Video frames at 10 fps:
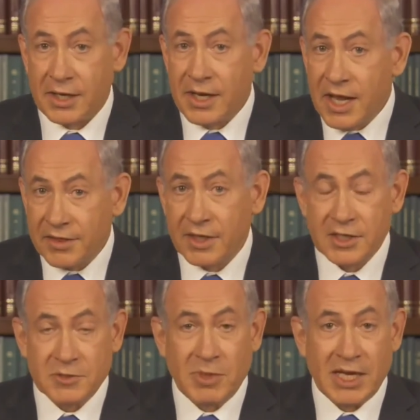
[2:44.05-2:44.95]

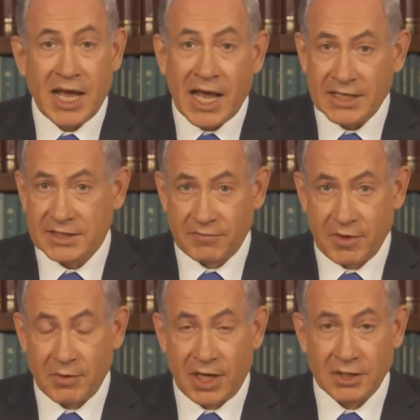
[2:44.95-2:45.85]
Nothing has been asked
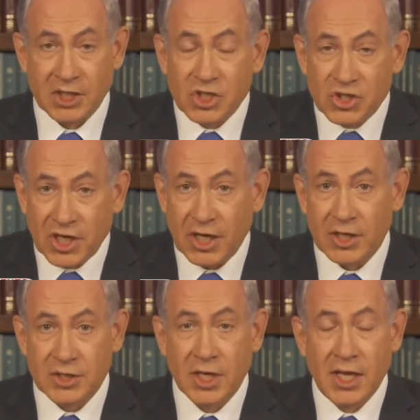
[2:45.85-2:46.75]
of Iran to
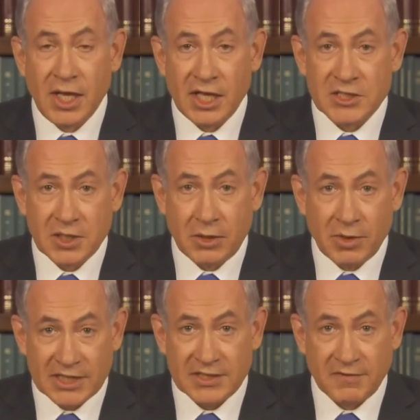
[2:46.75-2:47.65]
change its
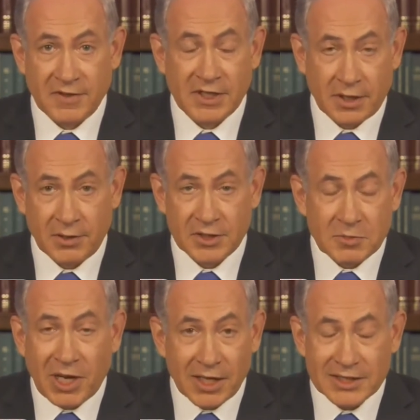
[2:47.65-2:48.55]
aggressive and
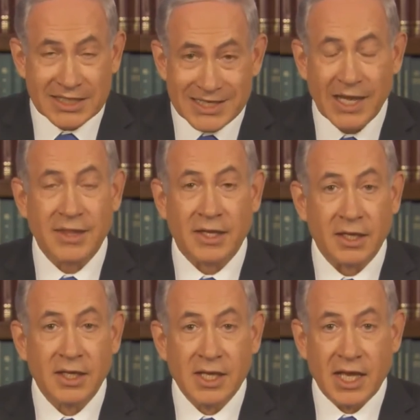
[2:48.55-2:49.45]
terrorist policies, nothing.
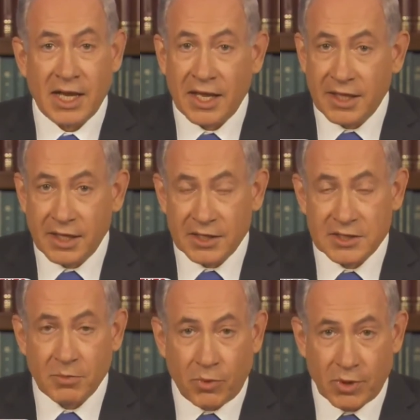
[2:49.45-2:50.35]
And I think
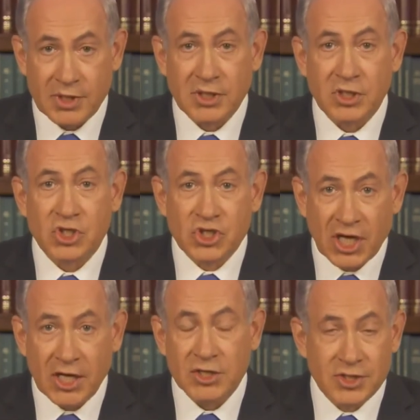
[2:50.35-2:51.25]
it's important to
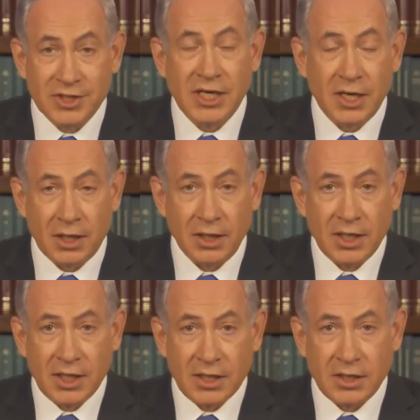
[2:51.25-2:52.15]
change the deal,
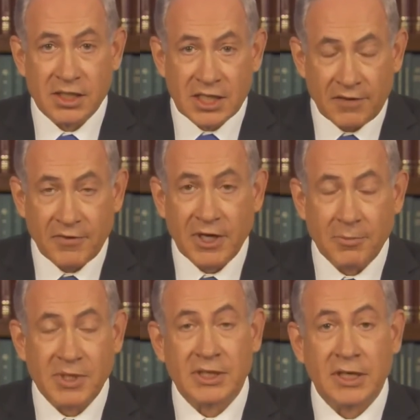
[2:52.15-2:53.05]
to toughen
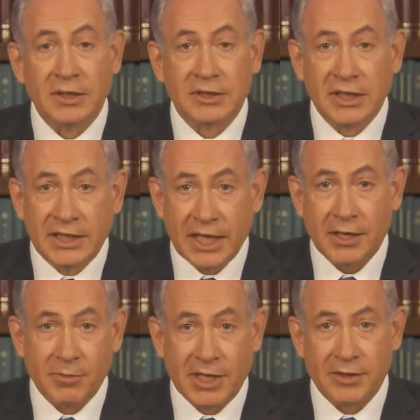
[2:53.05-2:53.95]
up the deal, to
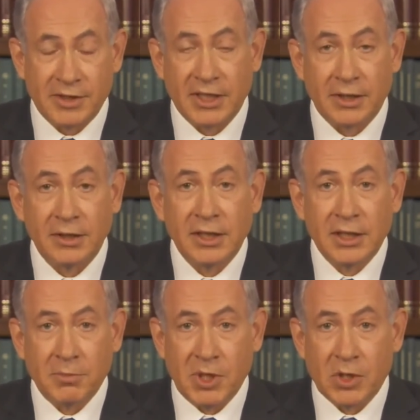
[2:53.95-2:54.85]
get a better deal,
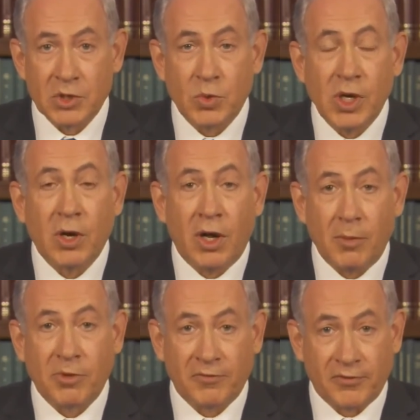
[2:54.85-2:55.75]
because we
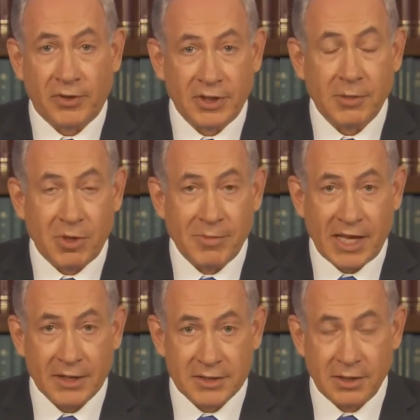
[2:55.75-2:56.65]
all prefer a
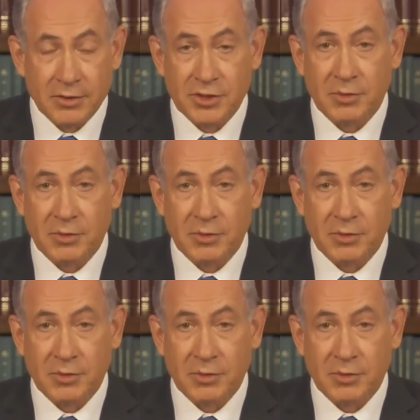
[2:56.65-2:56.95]
diplomatic solution.